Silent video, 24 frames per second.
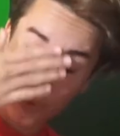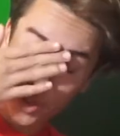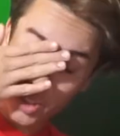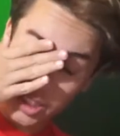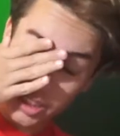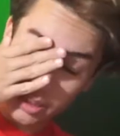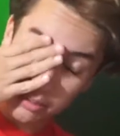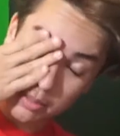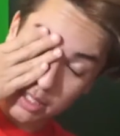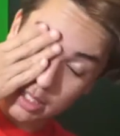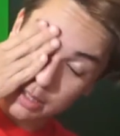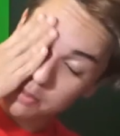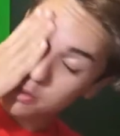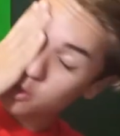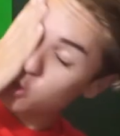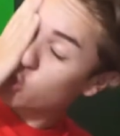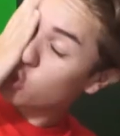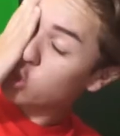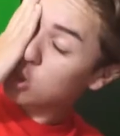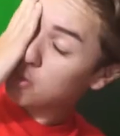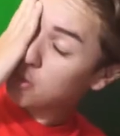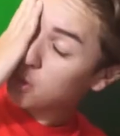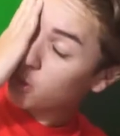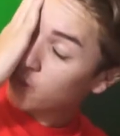really must be
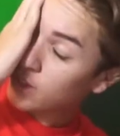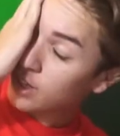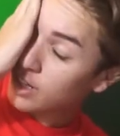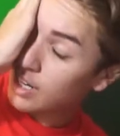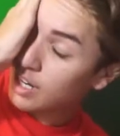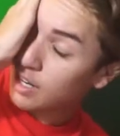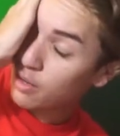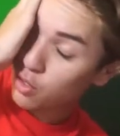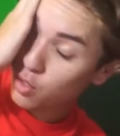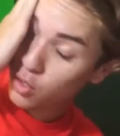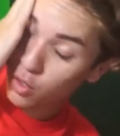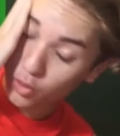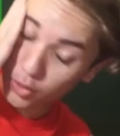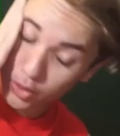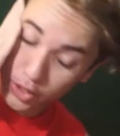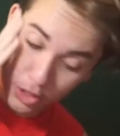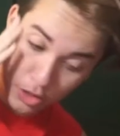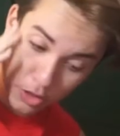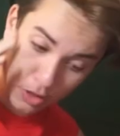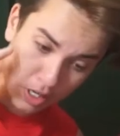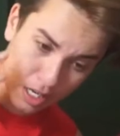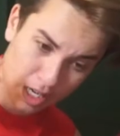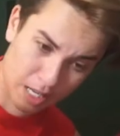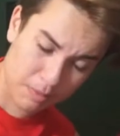dreaming right now. Holy
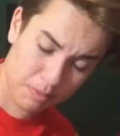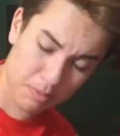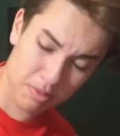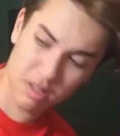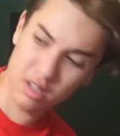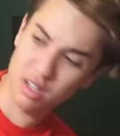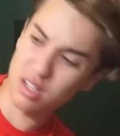crap.